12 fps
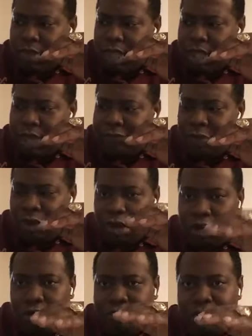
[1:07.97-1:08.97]
And for
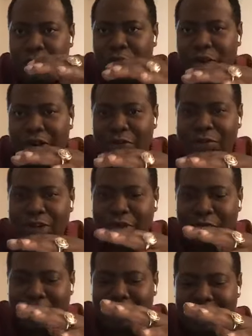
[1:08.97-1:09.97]
all of you who are
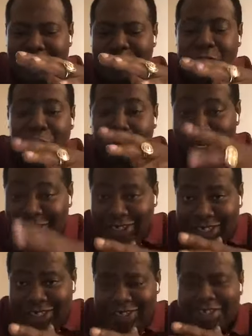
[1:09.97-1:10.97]
waiting to ask me what is
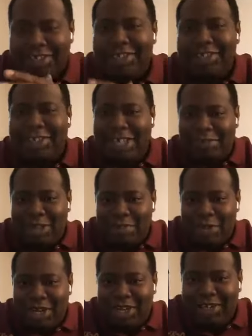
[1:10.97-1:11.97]
it, give me a
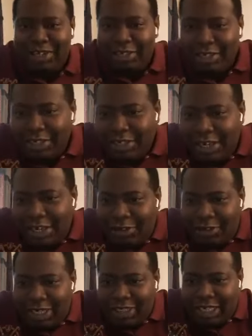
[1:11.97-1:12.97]
minute.
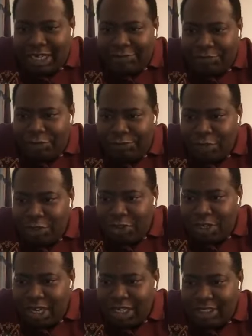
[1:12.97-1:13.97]
Let's get a few folks on
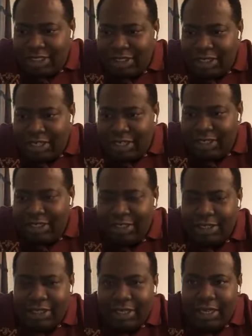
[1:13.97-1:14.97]
here, as I said,
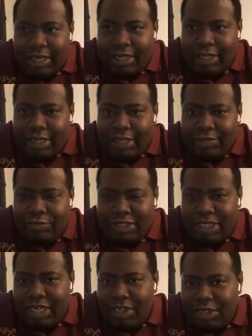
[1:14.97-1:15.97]
and then we
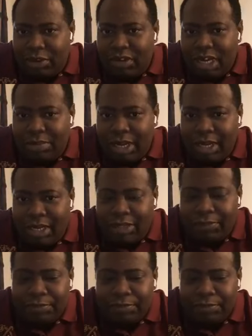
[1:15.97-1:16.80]
start talking about it.